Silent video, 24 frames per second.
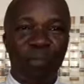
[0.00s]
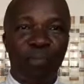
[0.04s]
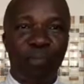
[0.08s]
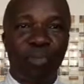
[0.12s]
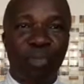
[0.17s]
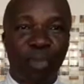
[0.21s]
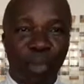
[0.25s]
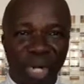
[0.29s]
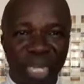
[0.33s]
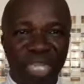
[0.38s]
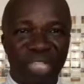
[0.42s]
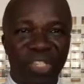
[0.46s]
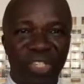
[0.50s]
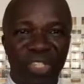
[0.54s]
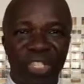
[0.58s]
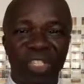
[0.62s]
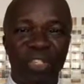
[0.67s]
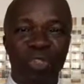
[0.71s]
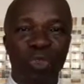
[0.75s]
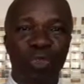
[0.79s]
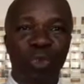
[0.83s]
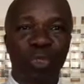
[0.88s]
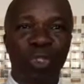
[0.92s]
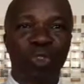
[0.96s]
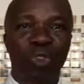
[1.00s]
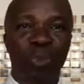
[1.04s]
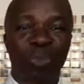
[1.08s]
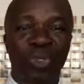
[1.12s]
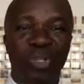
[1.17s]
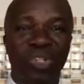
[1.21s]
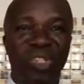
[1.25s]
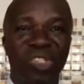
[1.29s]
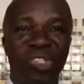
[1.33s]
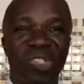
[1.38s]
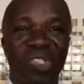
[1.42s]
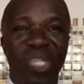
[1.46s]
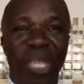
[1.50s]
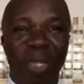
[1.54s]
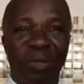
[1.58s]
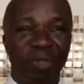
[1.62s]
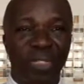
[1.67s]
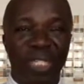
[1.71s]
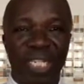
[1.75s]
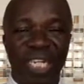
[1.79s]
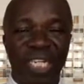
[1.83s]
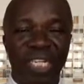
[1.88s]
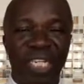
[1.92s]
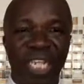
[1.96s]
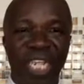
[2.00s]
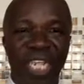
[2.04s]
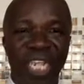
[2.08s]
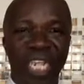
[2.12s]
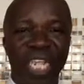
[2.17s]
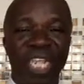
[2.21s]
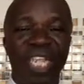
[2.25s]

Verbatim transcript: praise is what will be resounding